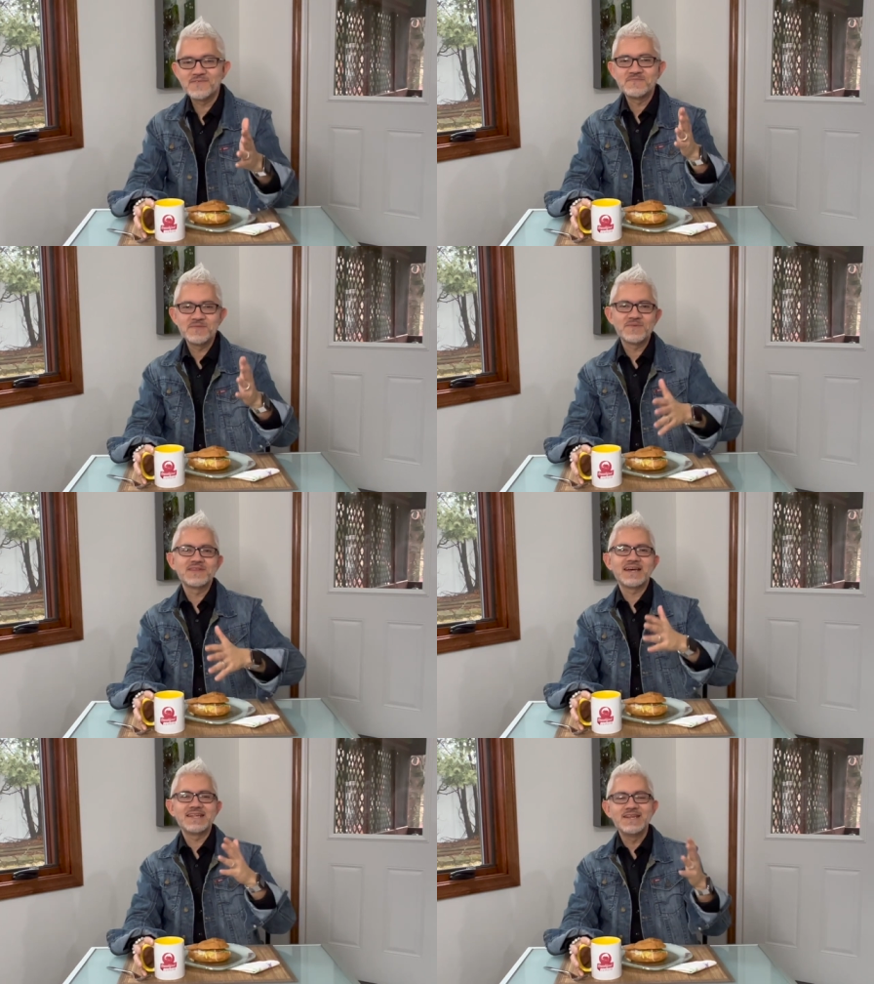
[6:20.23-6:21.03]
From people
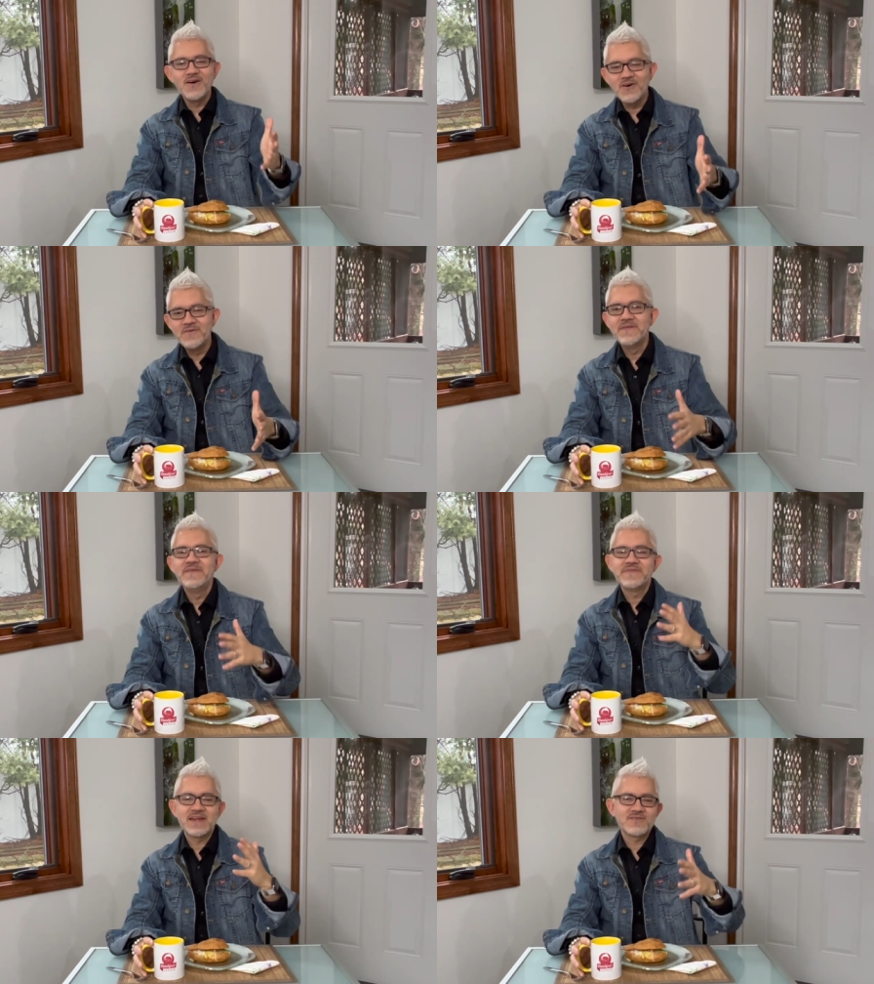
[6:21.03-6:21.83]
that know
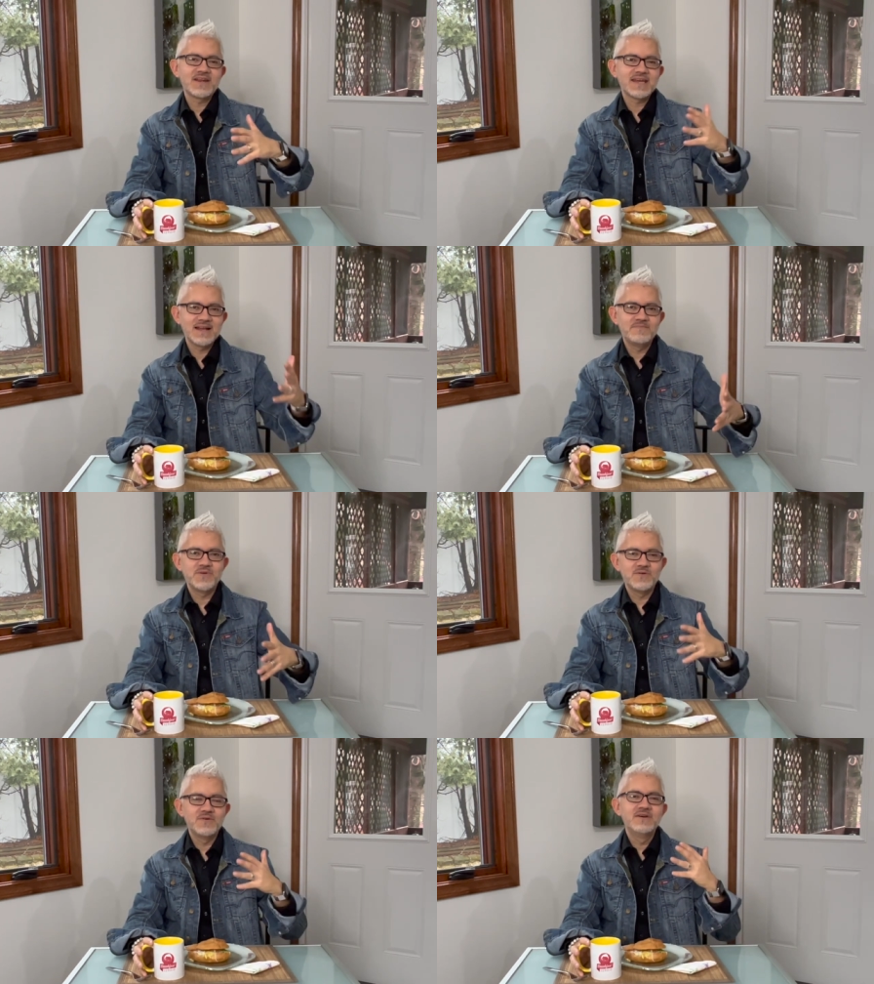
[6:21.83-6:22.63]
that are going to help
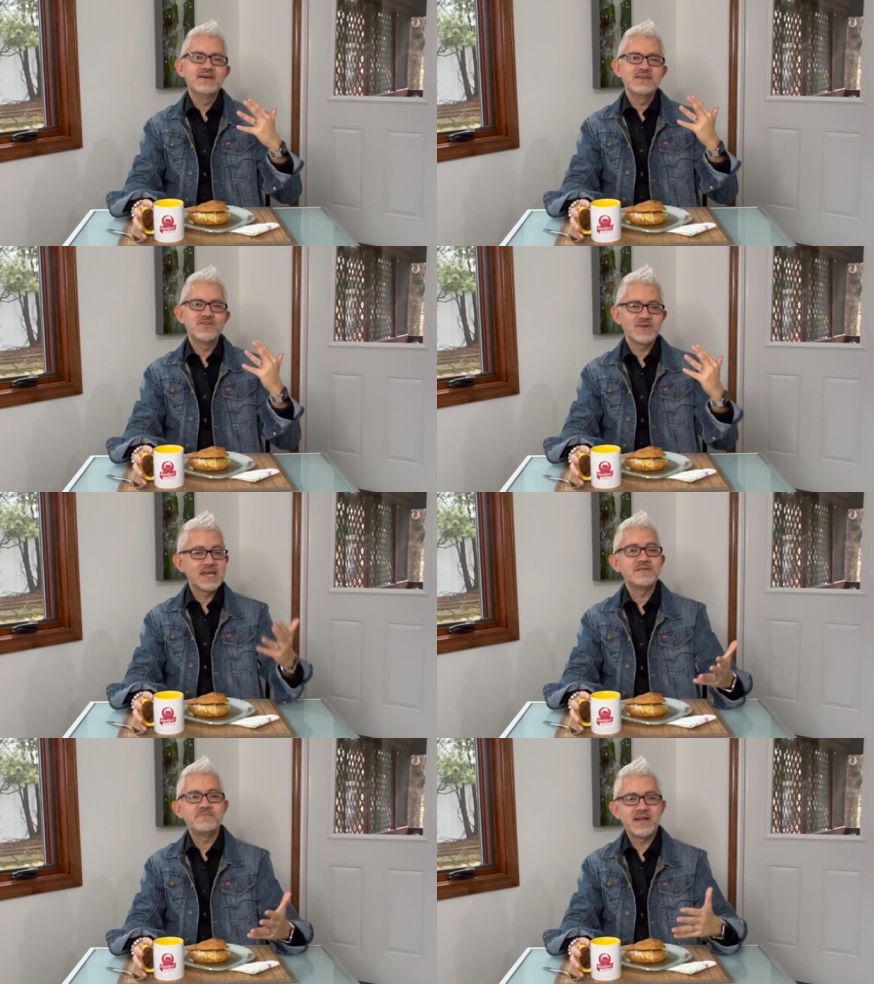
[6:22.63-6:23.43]
you, you know,
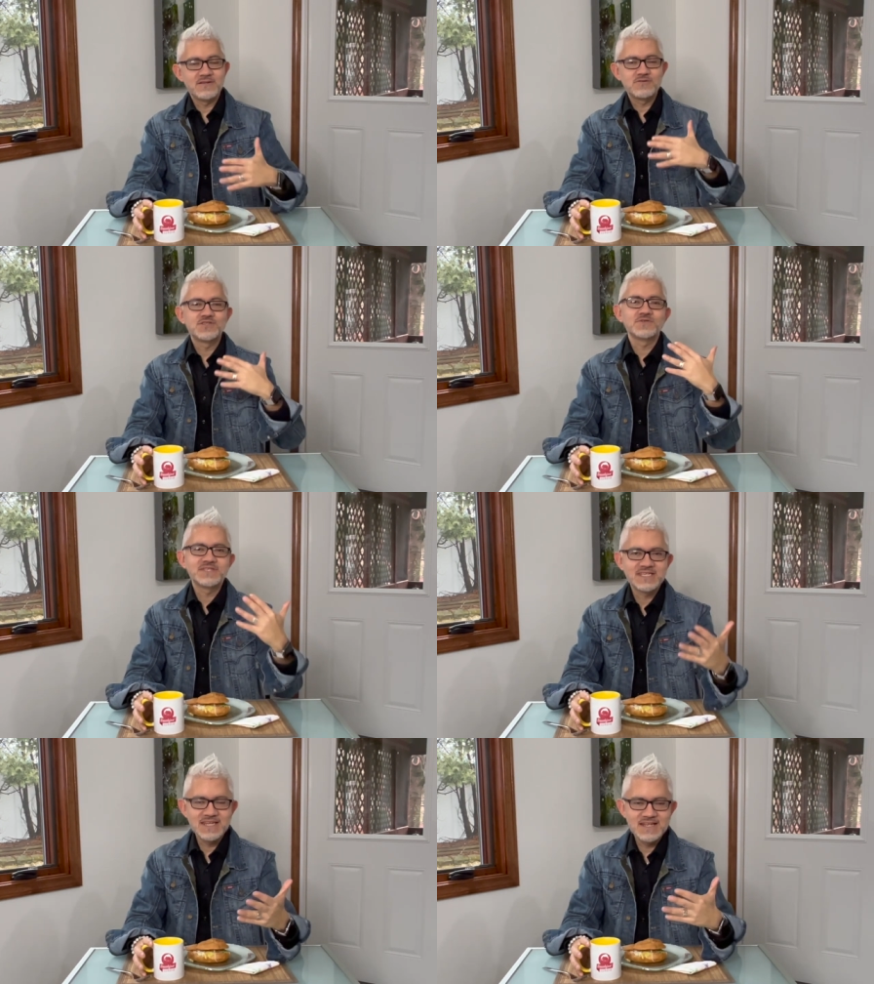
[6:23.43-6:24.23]
get better, to
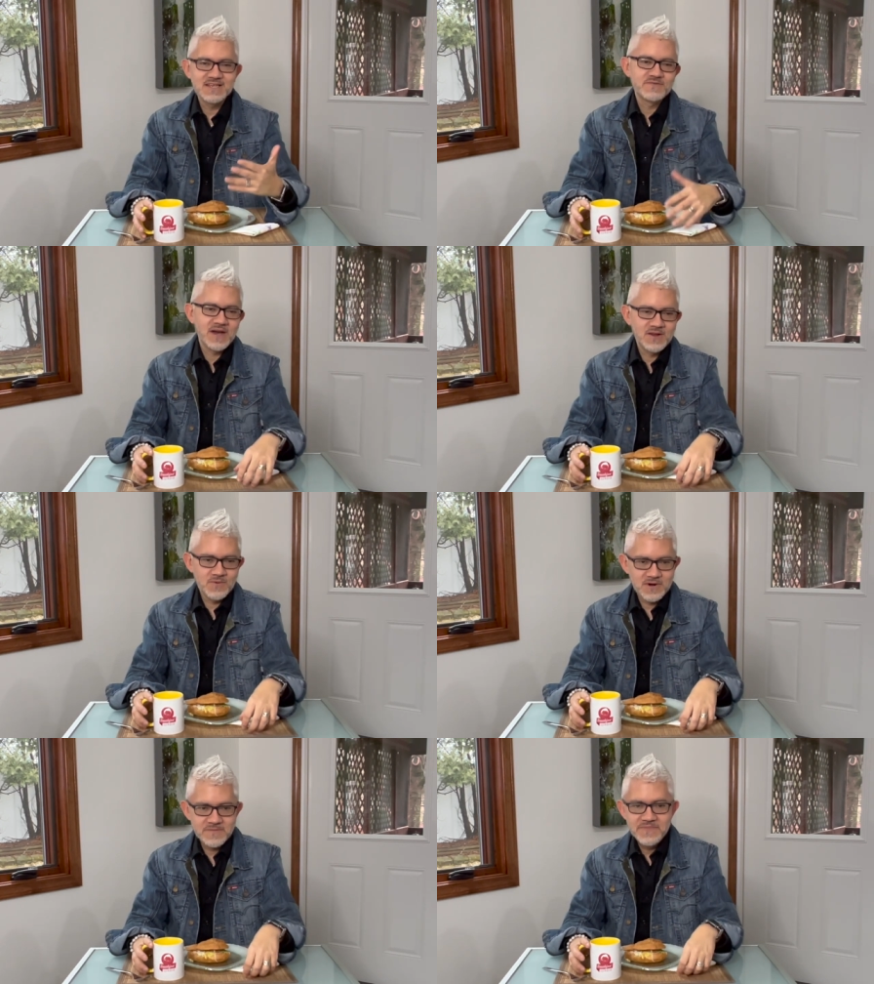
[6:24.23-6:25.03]
succeed in this body
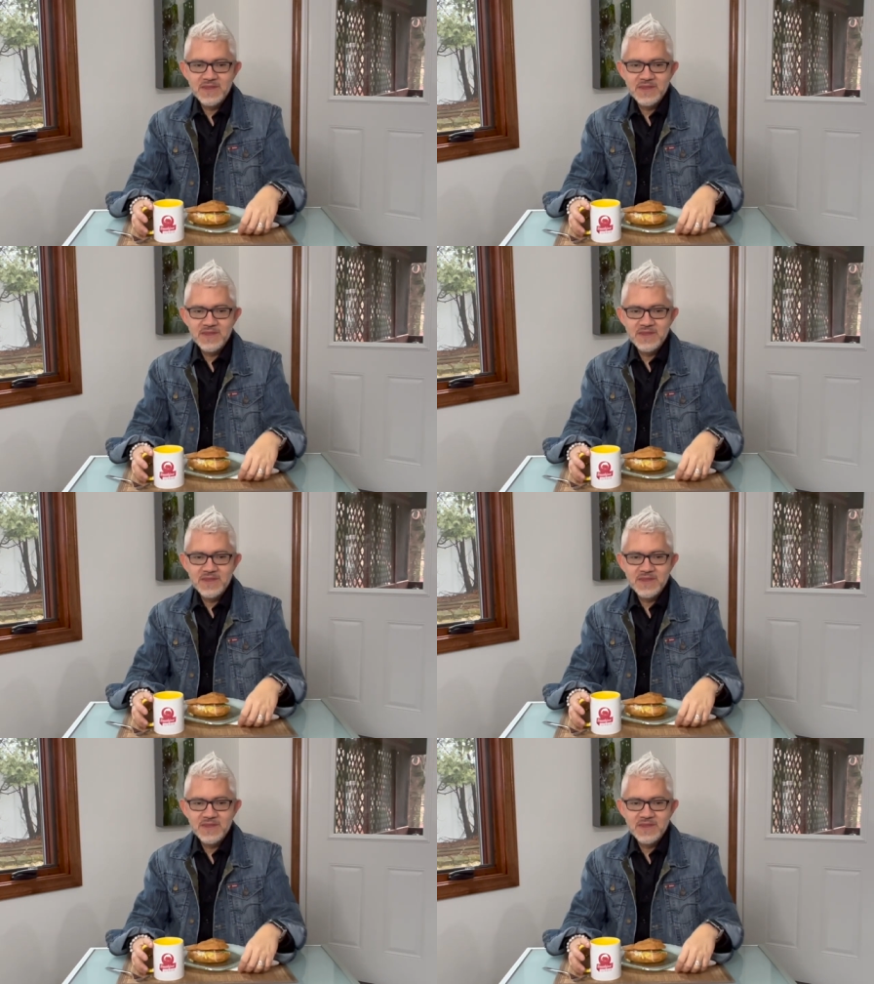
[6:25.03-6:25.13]
of work.